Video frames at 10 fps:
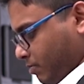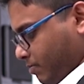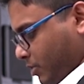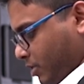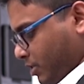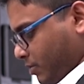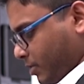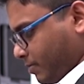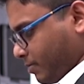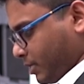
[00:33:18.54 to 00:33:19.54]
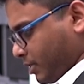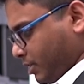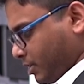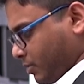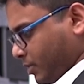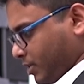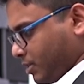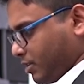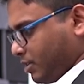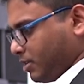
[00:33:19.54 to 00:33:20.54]
Not this one, this
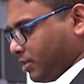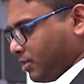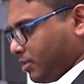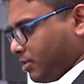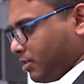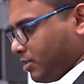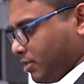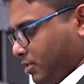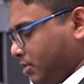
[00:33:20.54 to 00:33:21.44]
one.